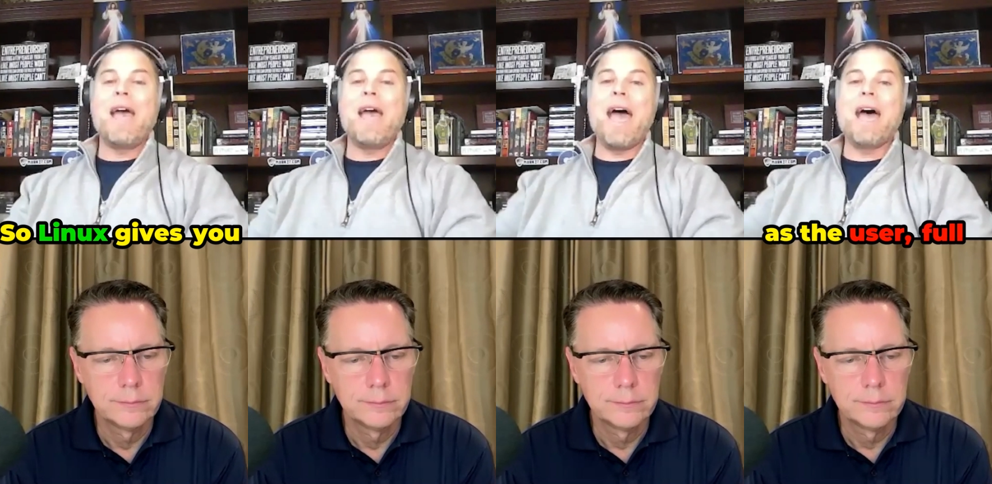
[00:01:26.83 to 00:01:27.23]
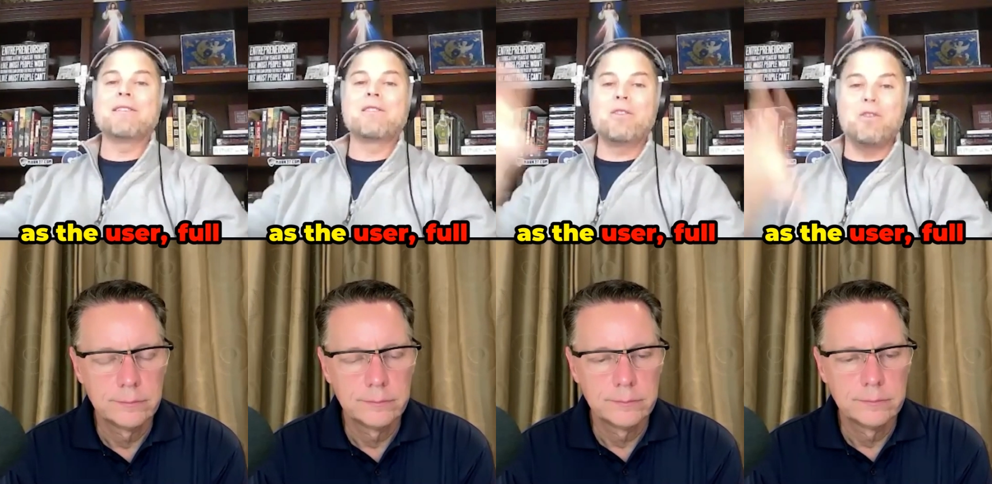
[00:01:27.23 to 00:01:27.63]

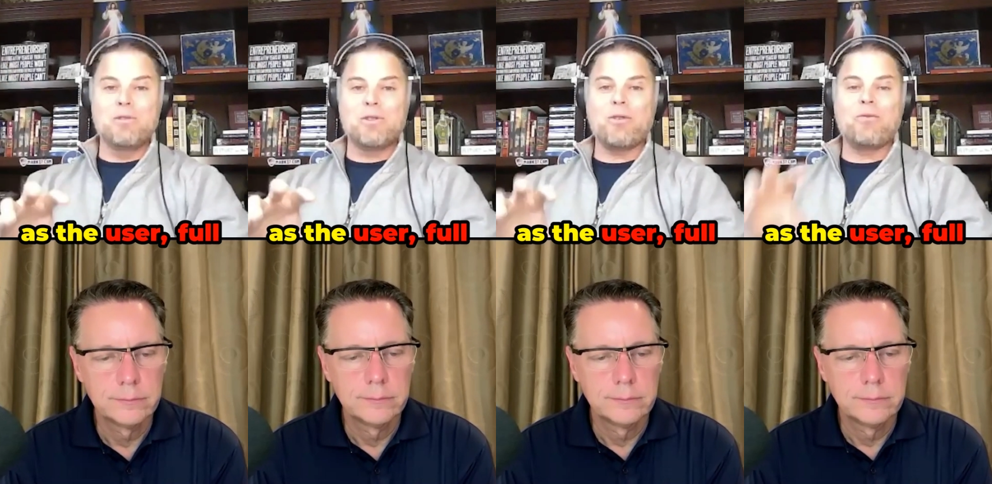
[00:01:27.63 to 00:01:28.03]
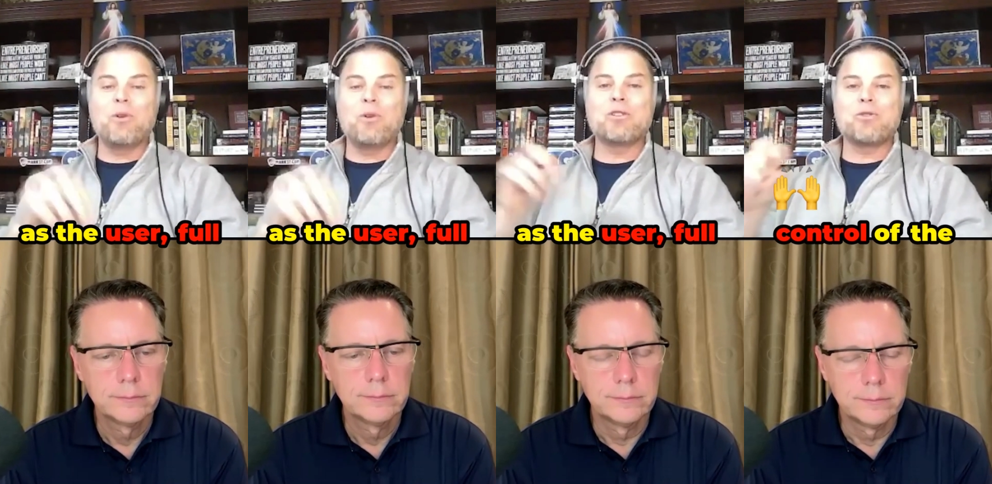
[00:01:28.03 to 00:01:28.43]
Speaker 1: as the user,
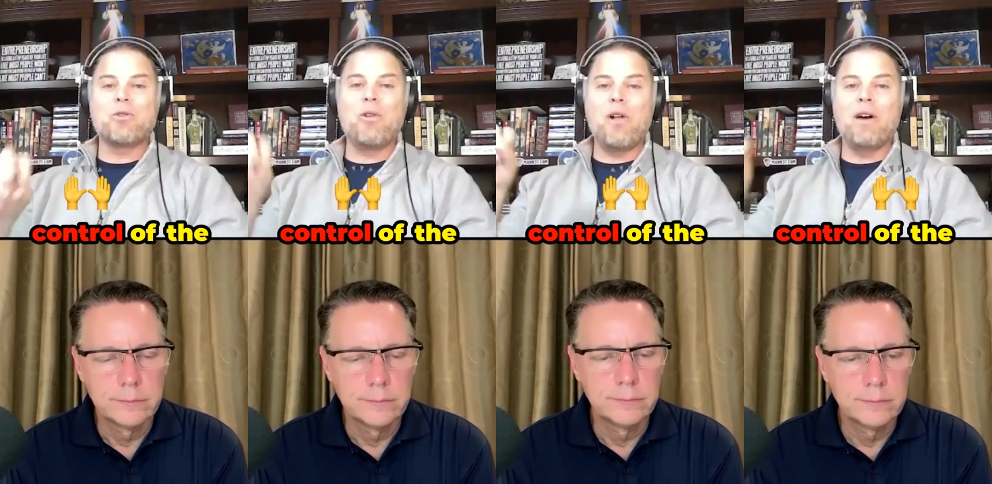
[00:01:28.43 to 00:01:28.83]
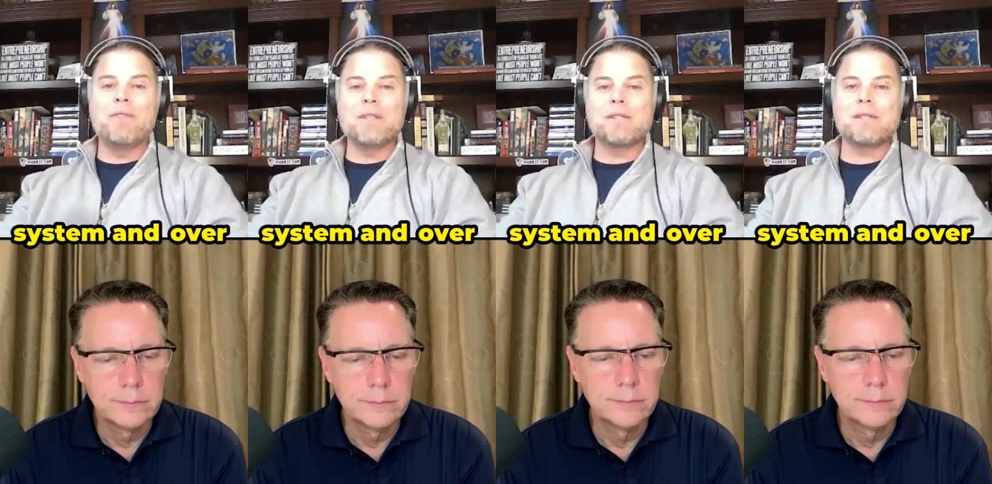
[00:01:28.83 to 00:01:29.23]
full control
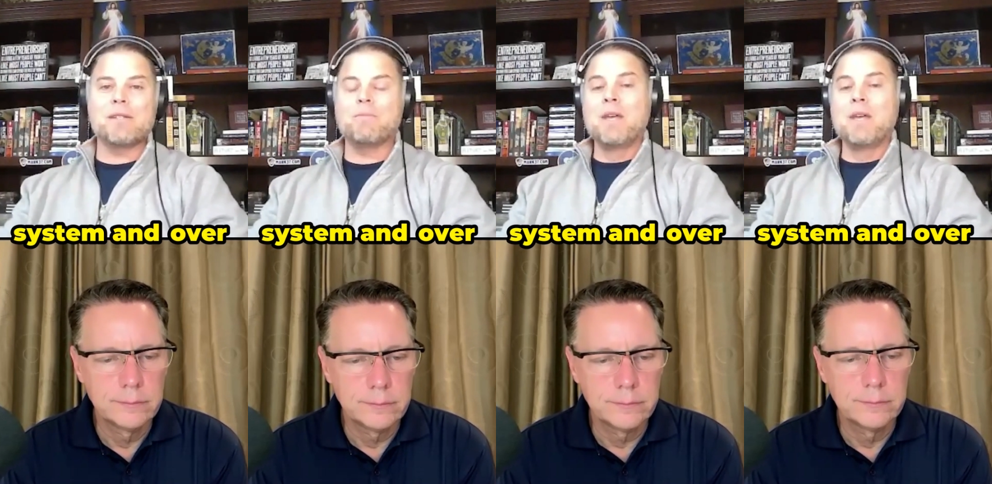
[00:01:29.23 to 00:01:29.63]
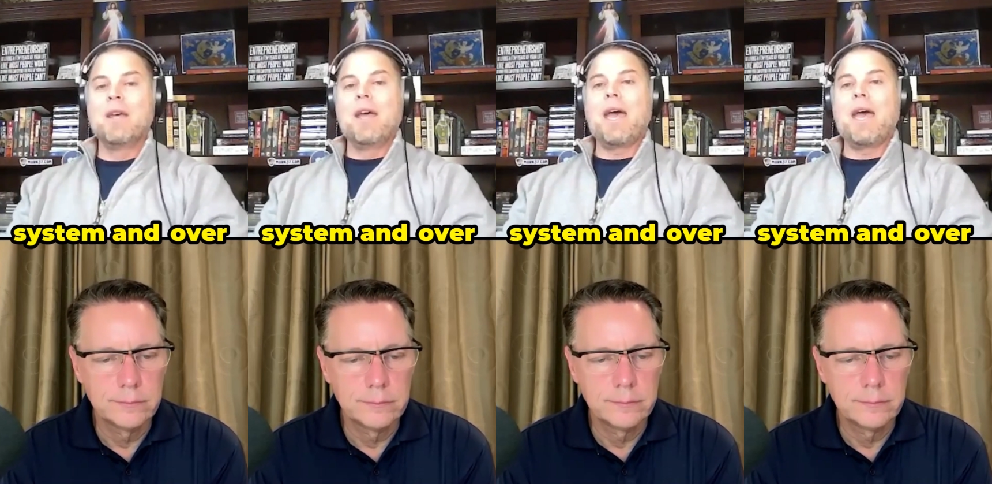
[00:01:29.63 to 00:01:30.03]
of the system.
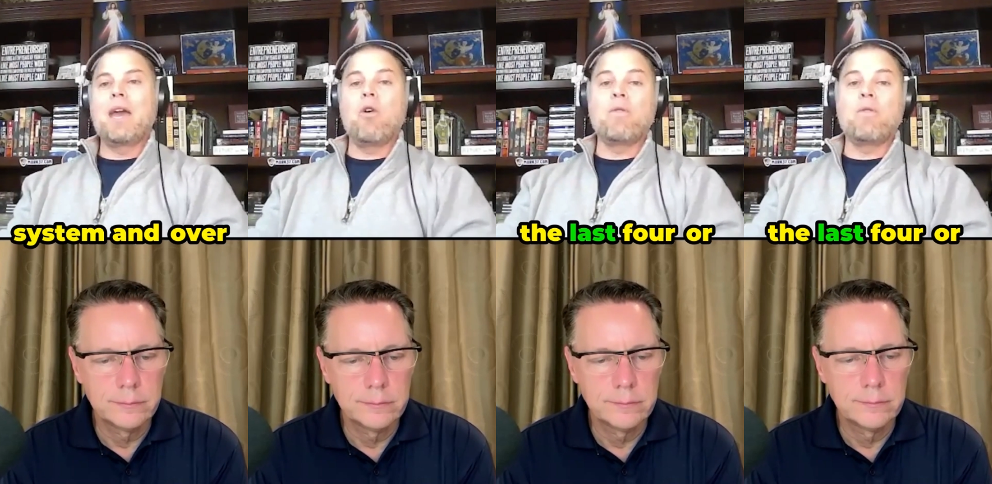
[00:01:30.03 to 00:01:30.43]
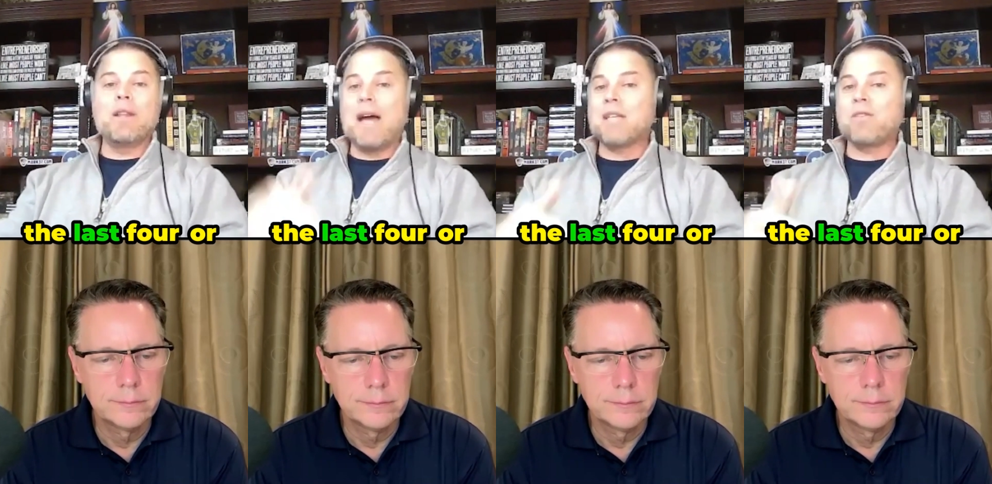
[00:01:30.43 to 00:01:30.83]
And over the
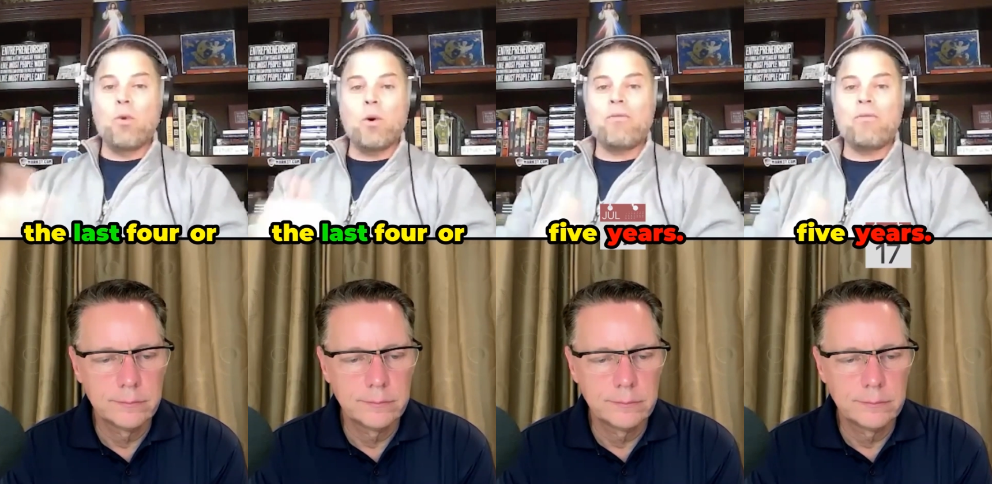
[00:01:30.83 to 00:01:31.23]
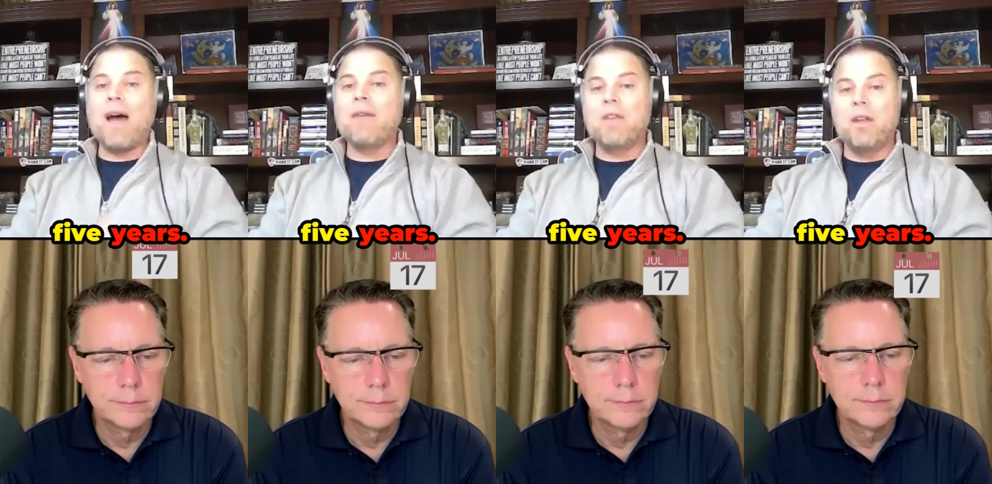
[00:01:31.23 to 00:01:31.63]
last four or
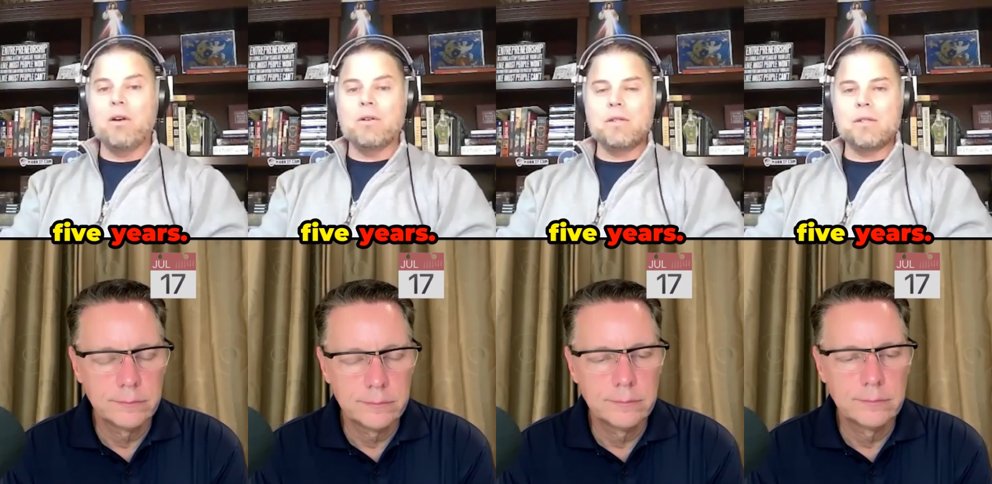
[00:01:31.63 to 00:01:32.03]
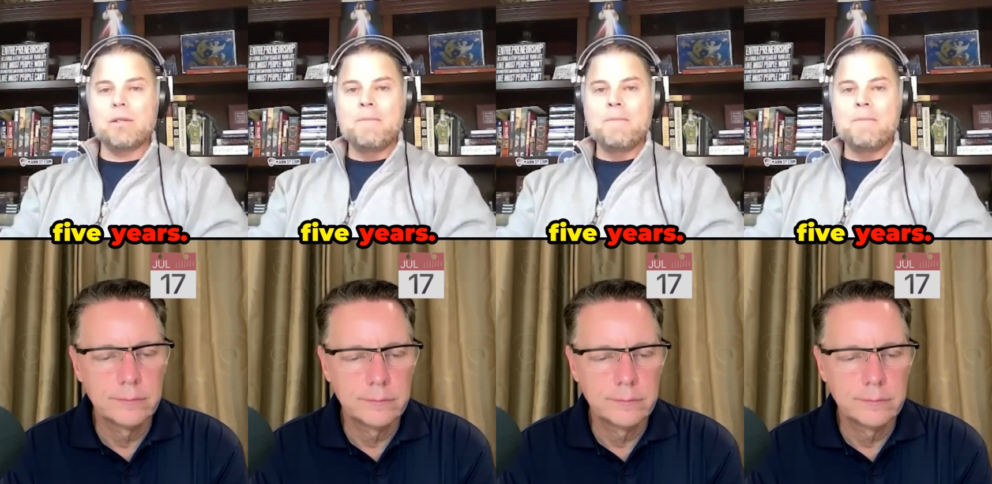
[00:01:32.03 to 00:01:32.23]
five years,